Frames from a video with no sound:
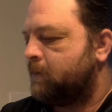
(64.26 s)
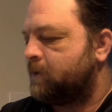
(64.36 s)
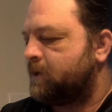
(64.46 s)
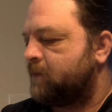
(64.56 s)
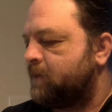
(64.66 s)
we'll
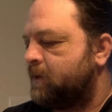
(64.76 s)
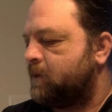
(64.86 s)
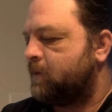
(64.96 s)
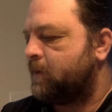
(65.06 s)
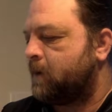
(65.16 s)
stick with the
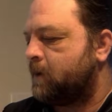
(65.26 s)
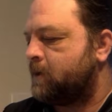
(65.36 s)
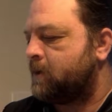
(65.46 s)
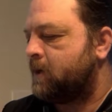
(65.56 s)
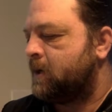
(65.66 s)

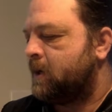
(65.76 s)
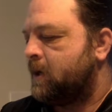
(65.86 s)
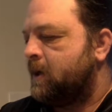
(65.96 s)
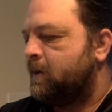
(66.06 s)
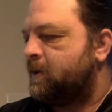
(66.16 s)
2/3.
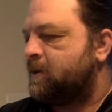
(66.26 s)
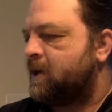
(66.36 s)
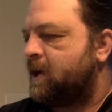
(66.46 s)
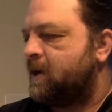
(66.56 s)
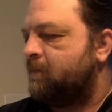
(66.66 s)
This
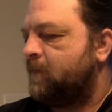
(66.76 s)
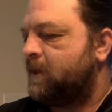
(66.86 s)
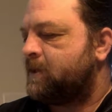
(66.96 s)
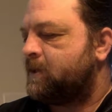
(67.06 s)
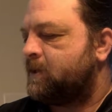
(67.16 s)
time,
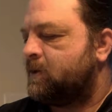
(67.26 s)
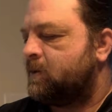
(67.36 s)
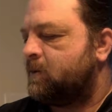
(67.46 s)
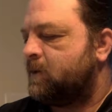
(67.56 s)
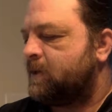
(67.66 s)
let's
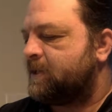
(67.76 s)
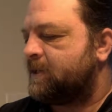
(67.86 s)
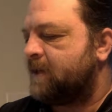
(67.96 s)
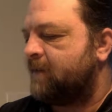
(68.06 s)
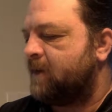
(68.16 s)
do
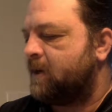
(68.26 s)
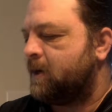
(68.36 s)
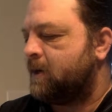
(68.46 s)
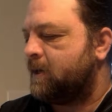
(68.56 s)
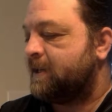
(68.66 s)

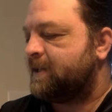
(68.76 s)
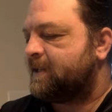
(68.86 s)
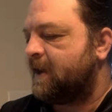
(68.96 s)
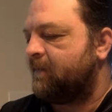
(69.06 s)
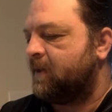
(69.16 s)

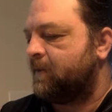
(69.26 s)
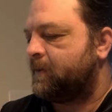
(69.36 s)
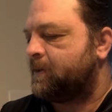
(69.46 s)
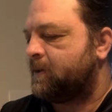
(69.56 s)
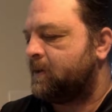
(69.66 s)

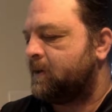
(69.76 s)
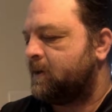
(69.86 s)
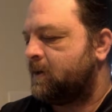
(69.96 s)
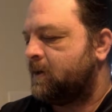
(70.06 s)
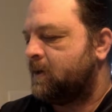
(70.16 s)
7/7.
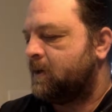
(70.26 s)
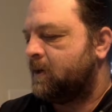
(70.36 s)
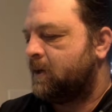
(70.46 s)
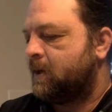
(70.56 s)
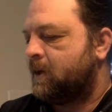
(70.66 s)

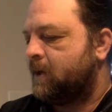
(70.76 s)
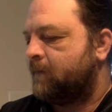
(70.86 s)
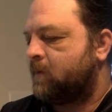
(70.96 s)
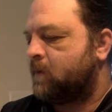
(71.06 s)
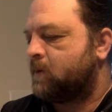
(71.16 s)

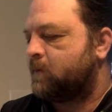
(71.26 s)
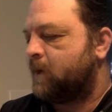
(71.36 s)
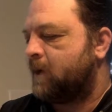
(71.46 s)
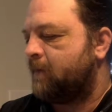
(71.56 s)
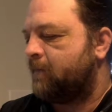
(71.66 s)
Of course, we
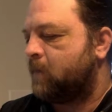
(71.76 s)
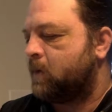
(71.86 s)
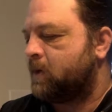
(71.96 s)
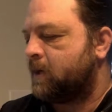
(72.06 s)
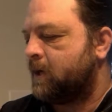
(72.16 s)
have
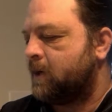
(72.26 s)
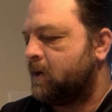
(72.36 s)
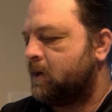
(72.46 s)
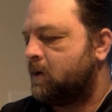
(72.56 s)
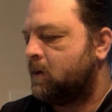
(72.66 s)
14
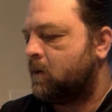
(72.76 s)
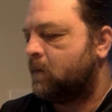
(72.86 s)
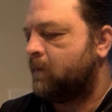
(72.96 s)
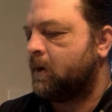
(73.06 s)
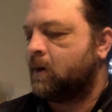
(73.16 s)

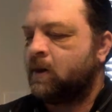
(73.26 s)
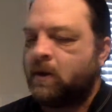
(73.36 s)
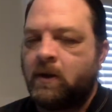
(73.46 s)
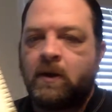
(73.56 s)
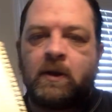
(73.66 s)
over
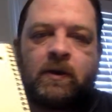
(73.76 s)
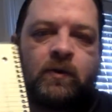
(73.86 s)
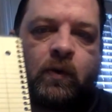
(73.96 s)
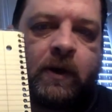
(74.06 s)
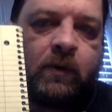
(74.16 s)

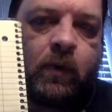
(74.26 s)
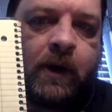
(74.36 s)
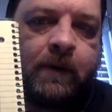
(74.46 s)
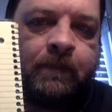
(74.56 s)
21.